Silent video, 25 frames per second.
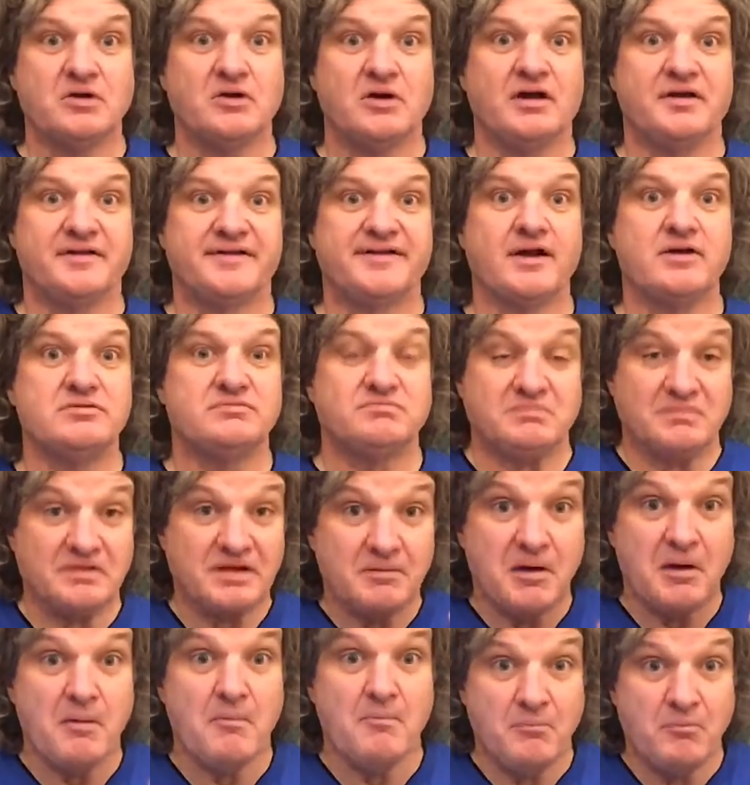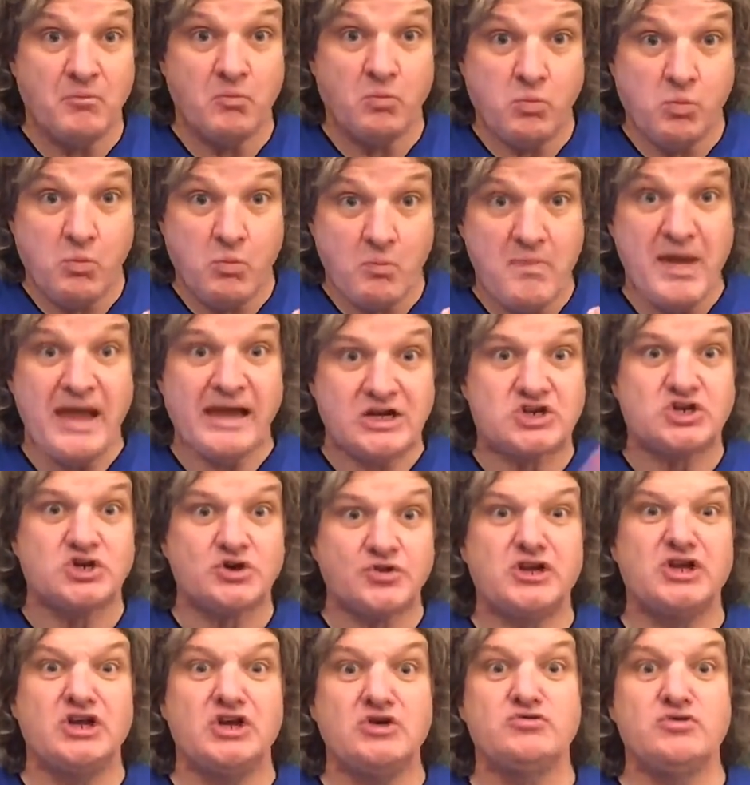So make sure
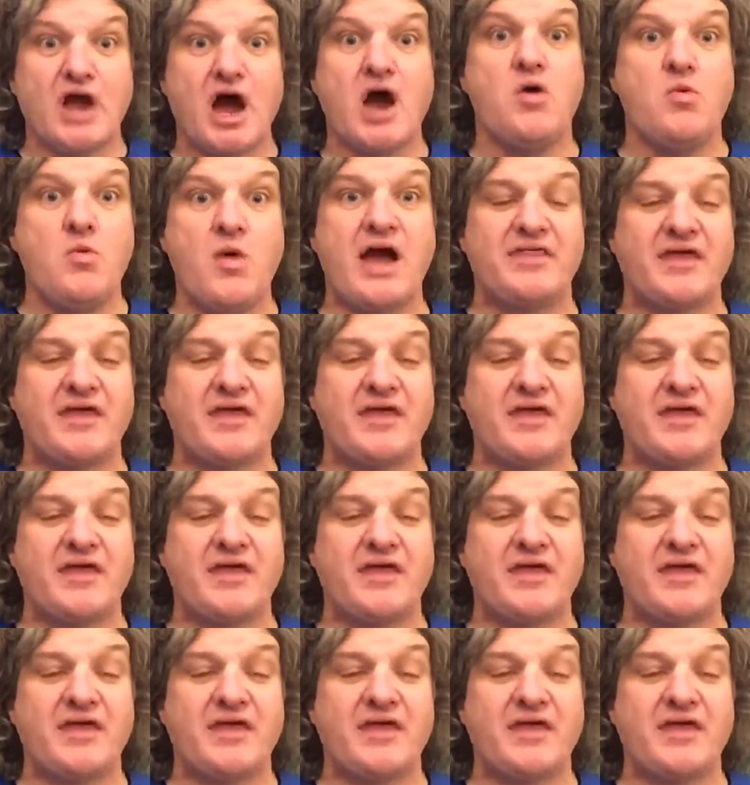that you know where